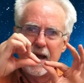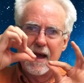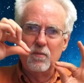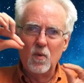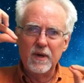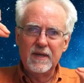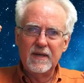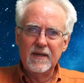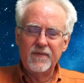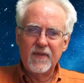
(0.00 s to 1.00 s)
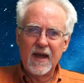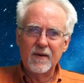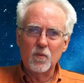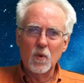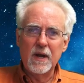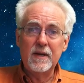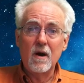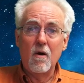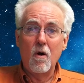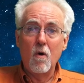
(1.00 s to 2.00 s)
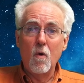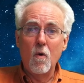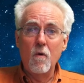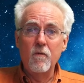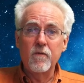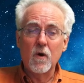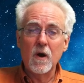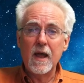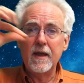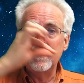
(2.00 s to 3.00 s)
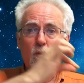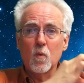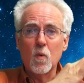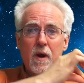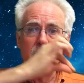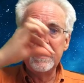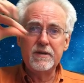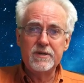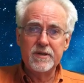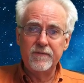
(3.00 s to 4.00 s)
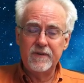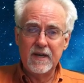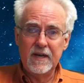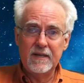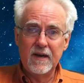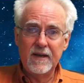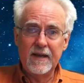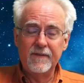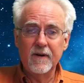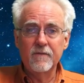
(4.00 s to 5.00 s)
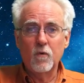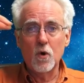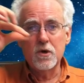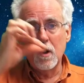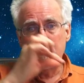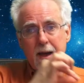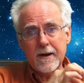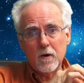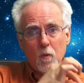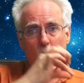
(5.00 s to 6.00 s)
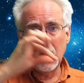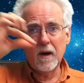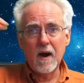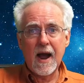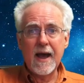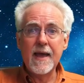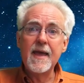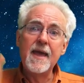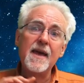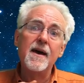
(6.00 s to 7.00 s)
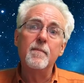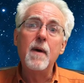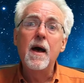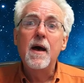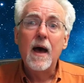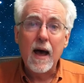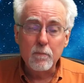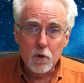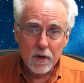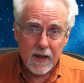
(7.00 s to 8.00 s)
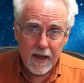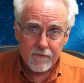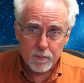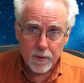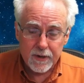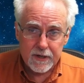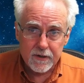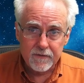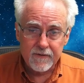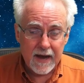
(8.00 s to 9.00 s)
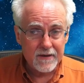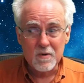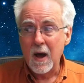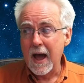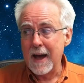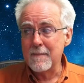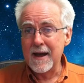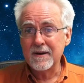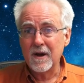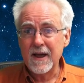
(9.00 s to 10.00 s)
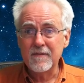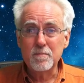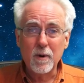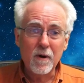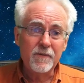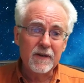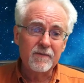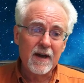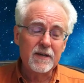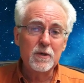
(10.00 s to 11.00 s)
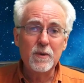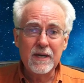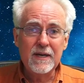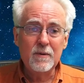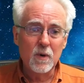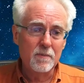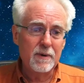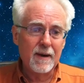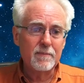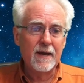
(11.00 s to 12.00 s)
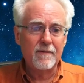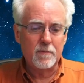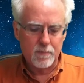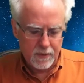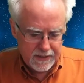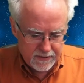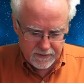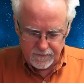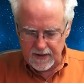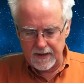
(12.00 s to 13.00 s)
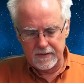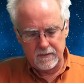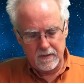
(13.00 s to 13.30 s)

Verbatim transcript: I want to get that rate over a range of data, and therefore no matter where I am, I'm going to have a pretty good value. I might not have a perfect value anywhere, but I'm going to have a pretty good value.